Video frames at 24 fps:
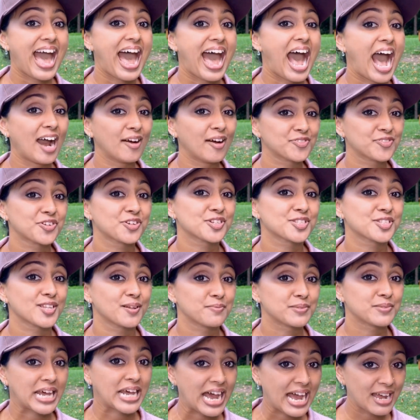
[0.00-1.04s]
After
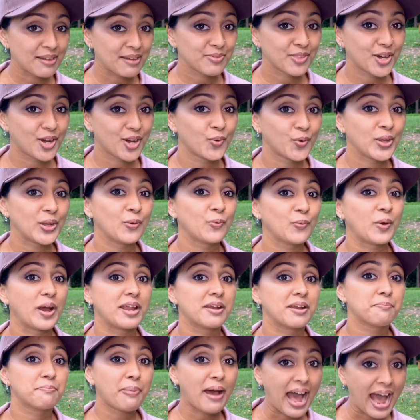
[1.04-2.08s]
some time though, we
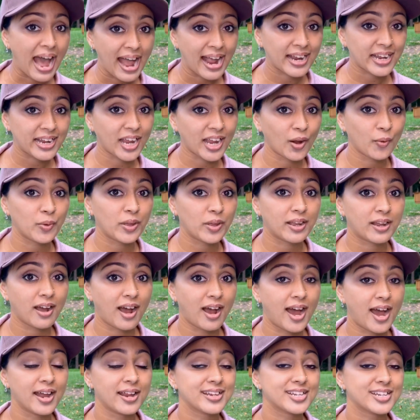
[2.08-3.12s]
went back and we
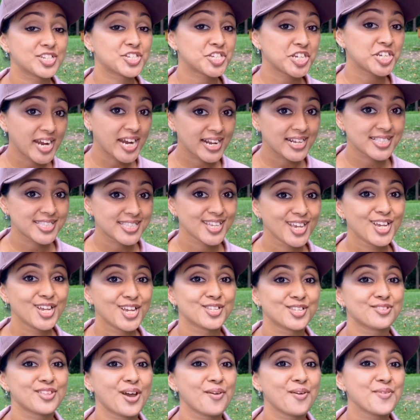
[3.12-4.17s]
got chicks
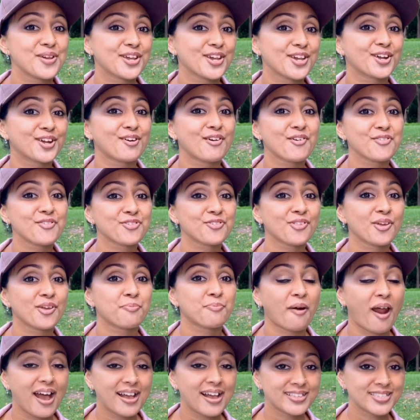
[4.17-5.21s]
so that we could go through the
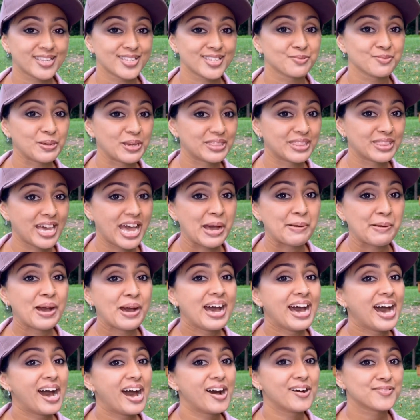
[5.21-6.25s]
process with them
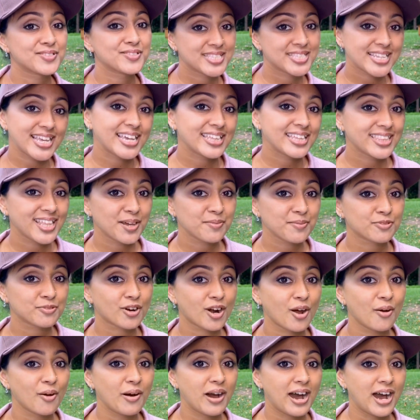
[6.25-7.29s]
of seeing them
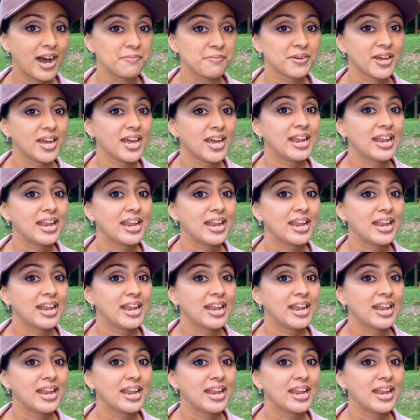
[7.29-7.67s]
grow up.